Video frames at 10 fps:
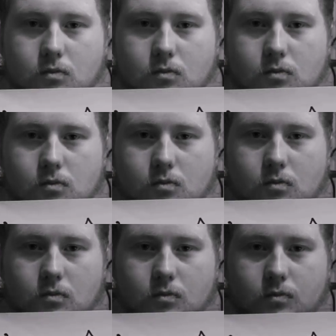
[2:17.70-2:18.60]

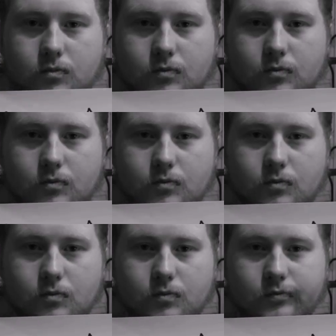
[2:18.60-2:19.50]

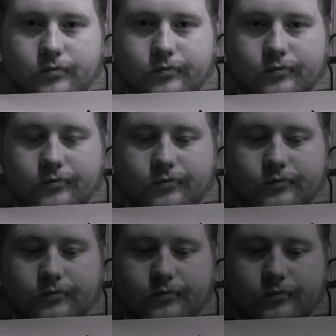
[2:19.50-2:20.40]

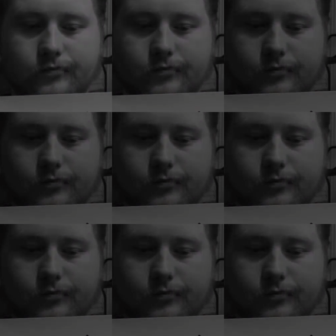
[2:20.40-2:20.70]
(silence)